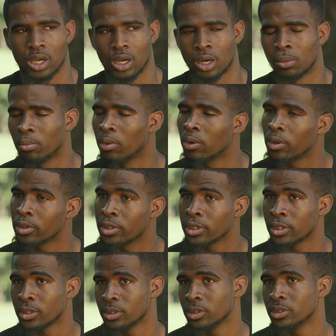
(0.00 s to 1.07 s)
I'm more
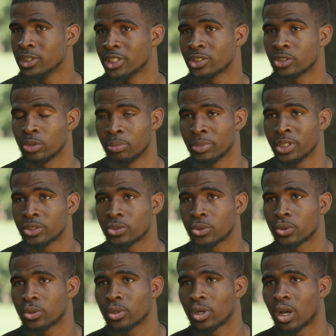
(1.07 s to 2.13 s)
than just a
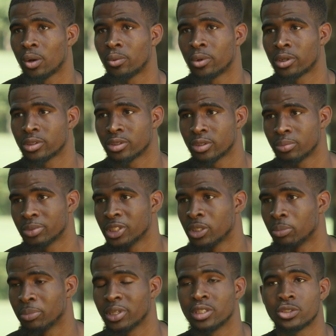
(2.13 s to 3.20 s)
mentor. I wanted to be
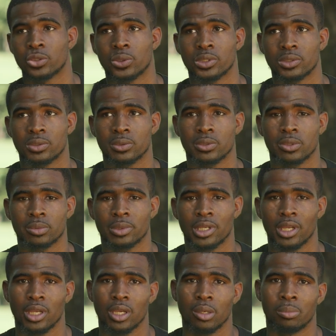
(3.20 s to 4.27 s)
a mentor to them,
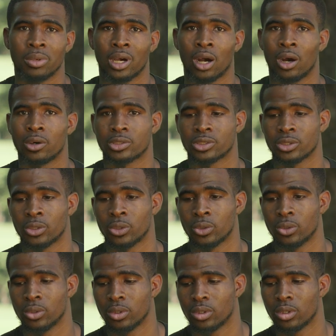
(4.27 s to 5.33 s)
but
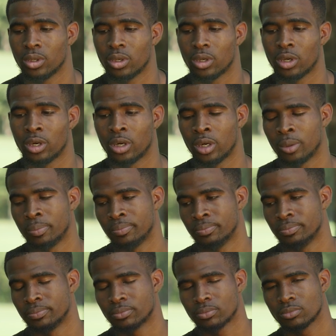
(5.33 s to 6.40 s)
also
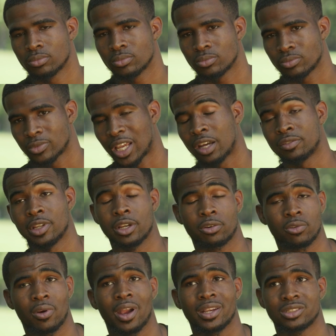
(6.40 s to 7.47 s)
have that
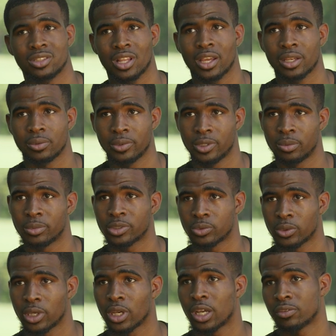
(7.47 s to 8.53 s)
Christ-like with them as
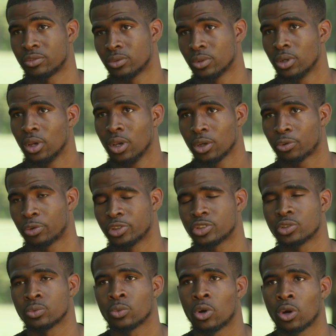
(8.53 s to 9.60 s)
well, have the
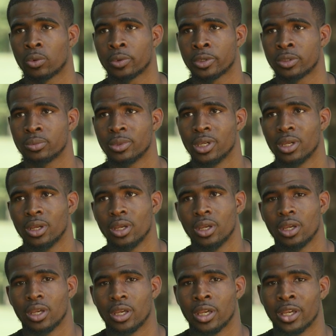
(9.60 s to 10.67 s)
Christian walk with them.
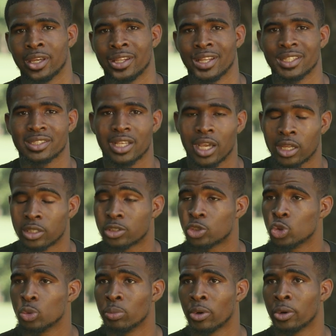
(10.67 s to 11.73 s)
And that's kind of
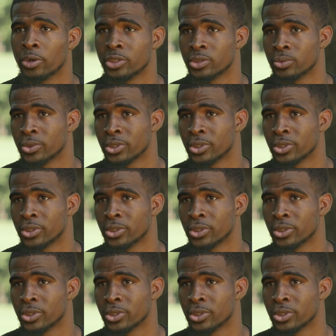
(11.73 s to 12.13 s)
2 birds in